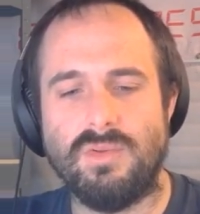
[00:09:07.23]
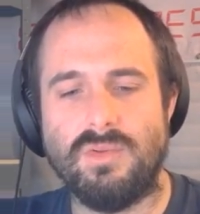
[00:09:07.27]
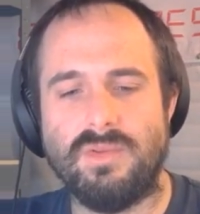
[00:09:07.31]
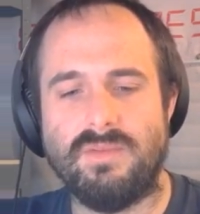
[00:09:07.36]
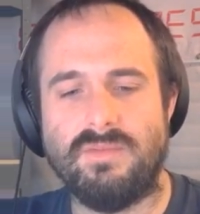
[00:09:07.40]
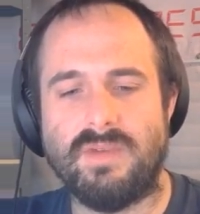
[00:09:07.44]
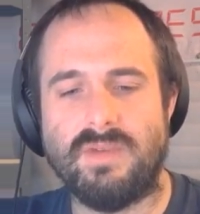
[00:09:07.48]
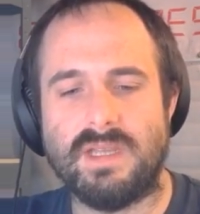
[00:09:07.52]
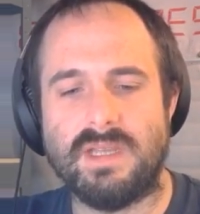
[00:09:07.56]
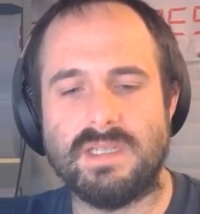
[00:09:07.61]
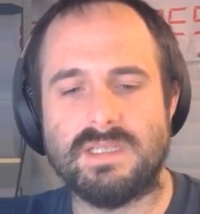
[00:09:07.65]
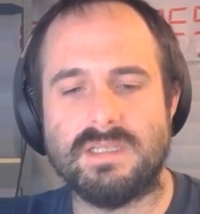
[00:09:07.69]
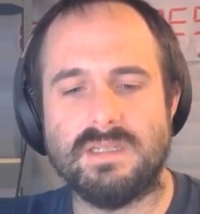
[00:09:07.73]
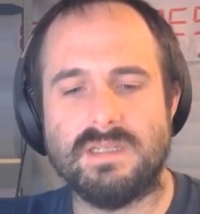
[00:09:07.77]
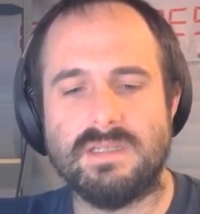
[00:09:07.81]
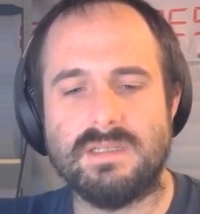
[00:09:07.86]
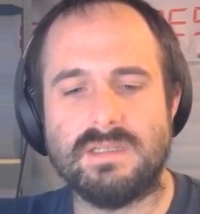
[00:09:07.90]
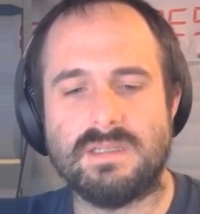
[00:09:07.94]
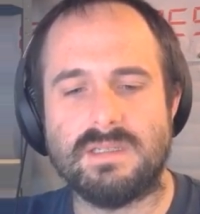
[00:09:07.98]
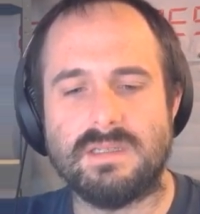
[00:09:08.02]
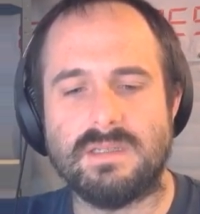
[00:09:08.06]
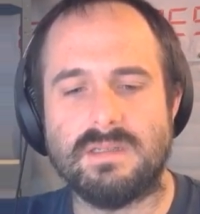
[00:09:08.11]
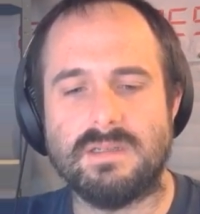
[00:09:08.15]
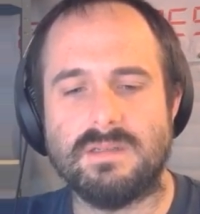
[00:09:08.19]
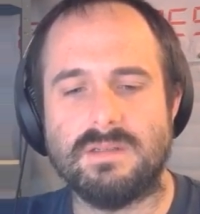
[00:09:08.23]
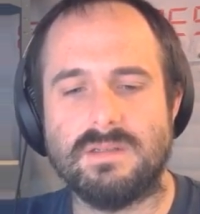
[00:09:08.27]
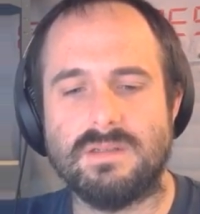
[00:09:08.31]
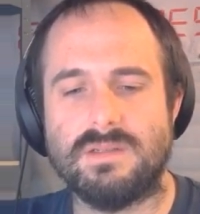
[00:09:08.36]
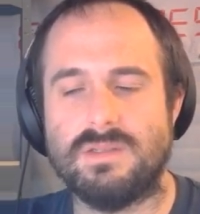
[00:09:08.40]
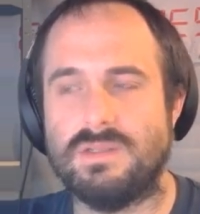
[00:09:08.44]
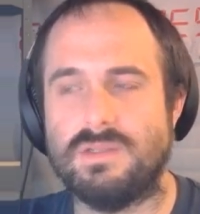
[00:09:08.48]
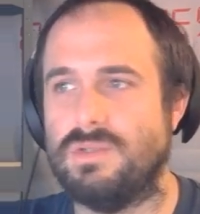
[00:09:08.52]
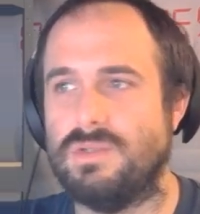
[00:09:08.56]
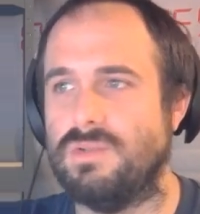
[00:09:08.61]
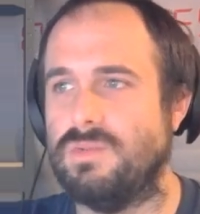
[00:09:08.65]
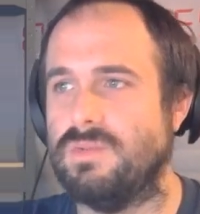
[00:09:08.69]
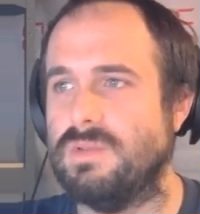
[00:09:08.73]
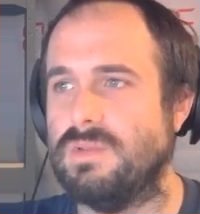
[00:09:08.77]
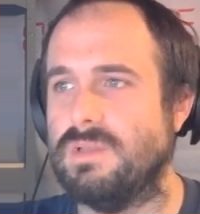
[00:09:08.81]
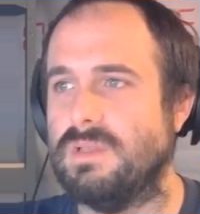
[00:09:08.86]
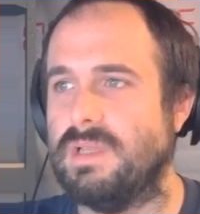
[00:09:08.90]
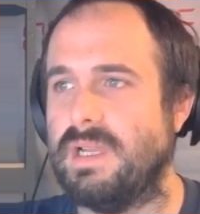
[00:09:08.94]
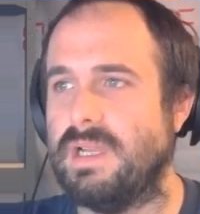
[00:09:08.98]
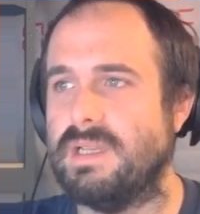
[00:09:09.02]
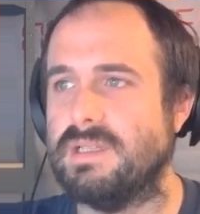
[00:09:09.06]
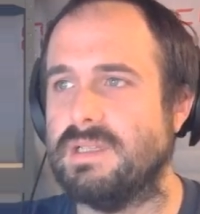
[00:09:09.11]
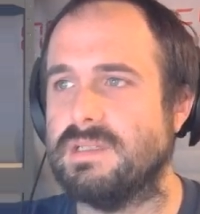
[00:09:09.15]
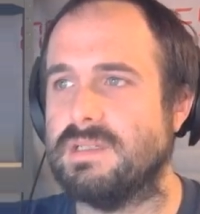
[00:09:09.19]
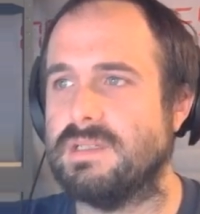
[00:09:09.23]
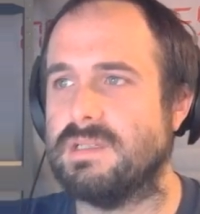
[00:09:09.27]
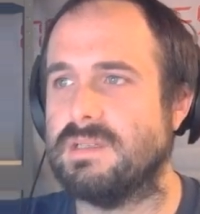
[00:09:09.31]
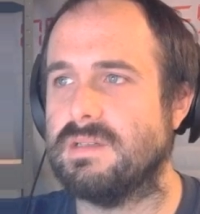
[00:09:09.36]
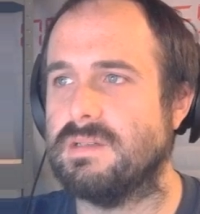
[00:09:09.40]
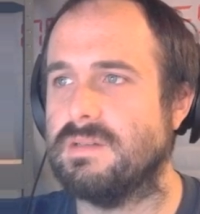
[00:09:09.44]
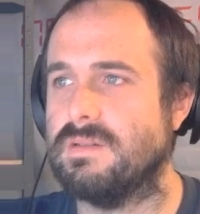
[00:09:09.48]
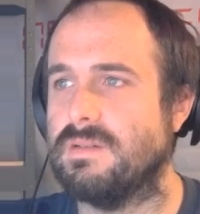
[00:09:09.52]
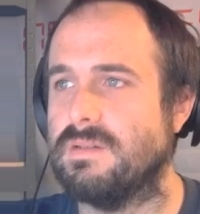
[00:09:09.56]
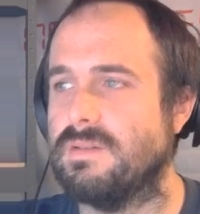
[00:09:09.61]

devices to the latest